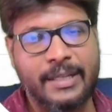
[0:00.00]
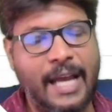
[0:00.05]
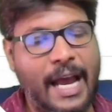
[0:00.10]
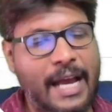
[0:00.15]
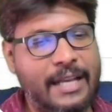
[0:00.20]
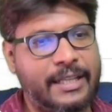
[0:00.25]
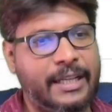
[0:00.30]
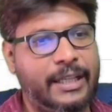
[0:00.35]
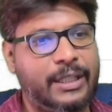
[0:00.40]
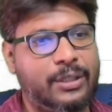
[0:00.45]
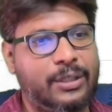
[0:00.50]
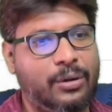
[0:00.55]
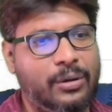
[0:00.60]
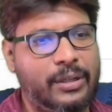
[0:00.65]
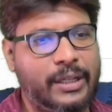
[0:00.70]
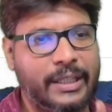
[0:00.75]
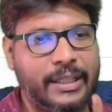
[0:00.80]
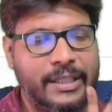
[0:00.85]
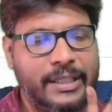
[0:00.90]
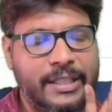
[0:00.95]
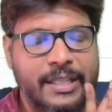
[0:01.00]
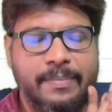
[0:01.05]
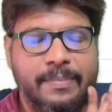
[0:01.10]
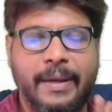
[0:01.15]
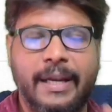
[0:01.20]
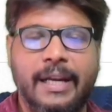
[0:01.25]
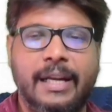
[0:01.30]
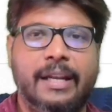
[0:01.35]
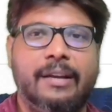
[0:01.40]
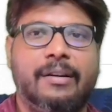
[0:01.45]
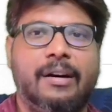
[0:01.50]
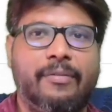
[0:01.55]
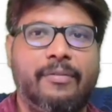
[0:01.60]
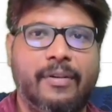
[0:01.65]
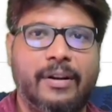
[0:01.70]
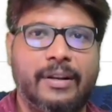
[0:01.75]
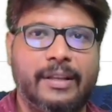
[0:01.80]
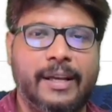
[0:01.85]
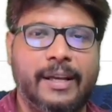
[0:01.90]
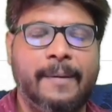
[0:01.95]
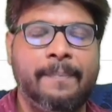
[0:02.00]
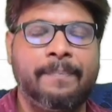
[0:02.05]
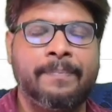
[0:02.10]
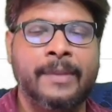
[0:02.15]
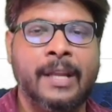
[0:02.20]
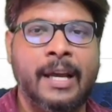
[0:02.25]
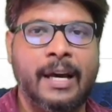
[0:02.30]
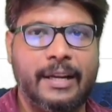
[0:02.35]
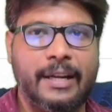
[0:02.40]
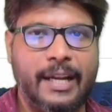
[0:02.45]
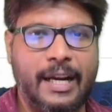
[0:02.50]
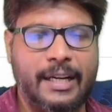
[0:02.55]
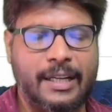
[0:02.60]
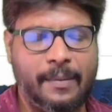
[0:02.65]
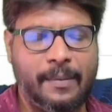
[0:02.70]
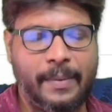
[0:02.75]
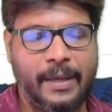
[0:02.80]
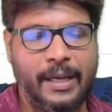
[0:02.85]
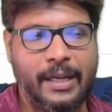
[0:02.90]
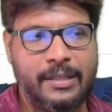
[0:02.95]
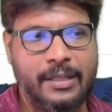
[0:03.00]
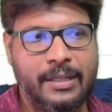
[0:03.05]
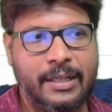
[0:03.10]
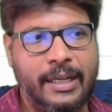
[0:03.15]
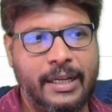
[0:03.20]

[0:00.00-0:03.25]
As I told, this is mainly for the React application.